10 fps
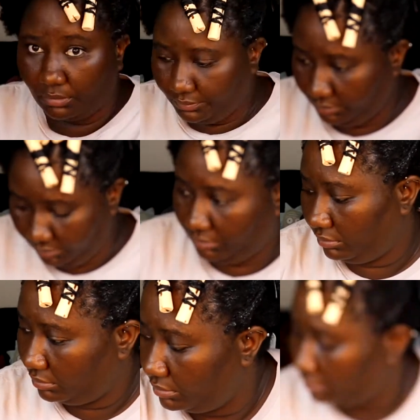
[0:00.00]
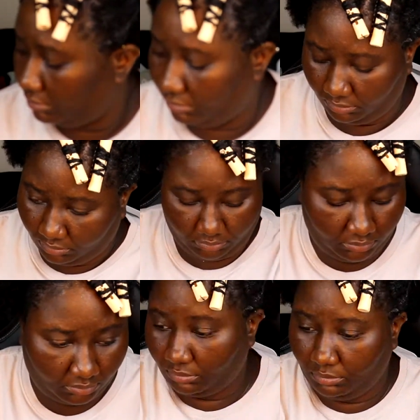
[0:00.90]
to cut my ends, because
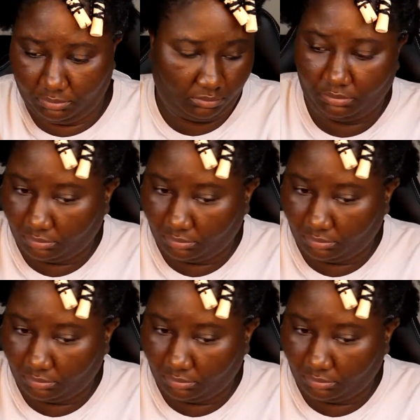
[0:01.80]
usually